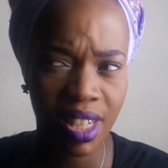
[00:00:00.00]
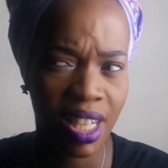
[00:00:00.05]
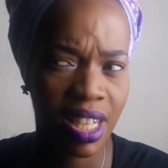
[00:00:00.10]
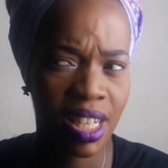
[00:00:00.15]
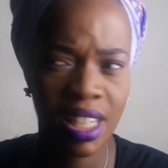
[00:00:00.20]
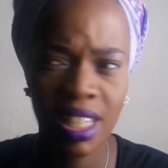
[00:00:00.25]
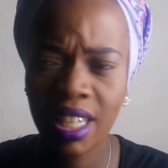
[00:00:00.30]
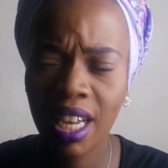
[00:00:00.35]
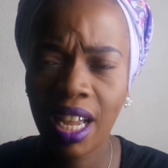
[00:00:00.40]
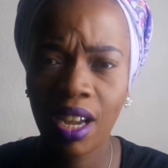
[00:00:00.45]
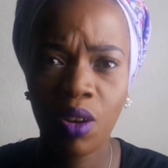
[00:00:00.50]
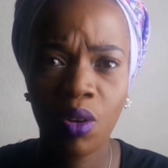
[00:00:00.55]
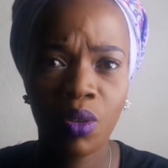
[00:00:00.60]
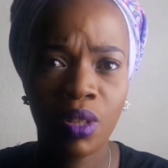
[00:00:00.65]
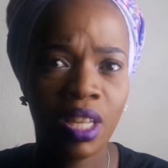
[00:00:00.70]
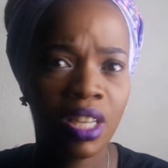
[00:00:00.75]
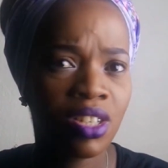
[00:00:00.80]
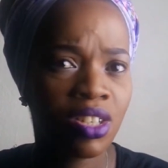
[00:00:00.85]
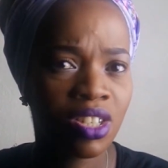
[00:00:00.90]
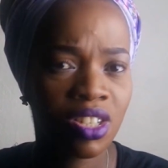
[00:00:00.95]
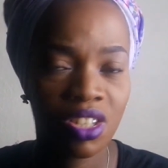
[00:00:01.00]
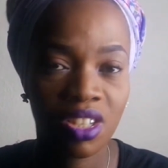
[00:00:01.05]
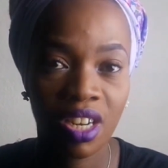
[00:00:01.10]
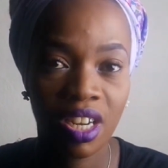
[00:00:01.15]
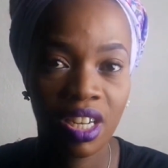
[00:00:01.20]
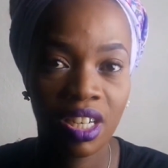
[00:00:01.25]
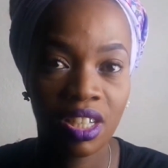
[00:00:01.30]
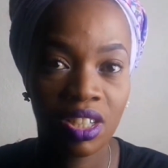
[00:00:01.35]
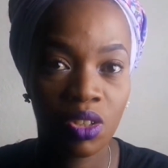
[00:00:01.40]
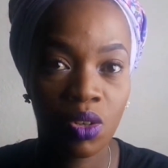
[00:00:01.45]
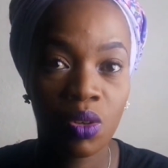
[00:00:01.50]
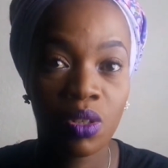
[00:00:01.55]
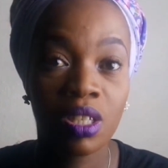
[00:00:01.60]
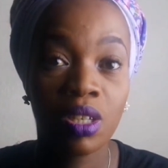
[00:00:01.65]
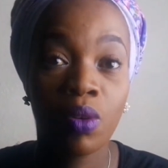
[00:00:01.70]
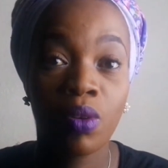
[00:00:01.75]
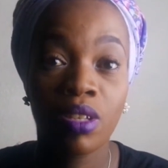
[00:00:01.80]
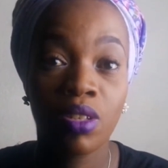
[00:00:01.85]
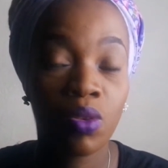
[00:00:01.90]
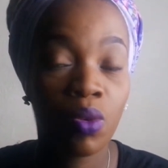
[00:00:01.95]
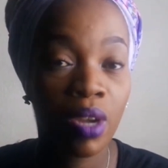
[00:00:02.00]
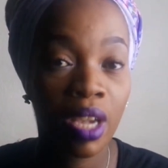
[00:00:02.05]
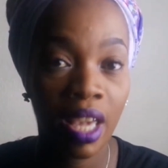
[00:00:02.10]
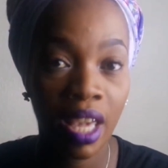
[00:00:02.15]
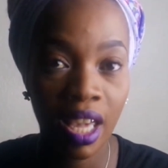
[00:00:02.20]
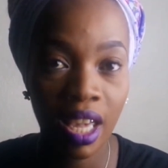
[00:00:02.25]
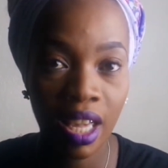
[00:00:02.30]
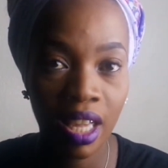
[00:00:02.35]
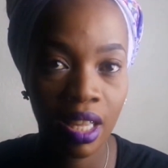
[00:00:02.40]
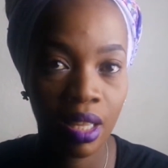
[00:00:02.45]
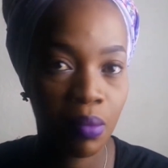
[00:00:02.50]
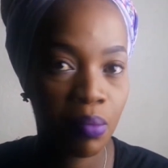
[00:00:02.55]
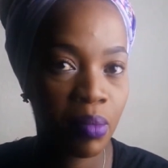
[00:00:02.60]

She's like, "Oh, that's strange because it was okay,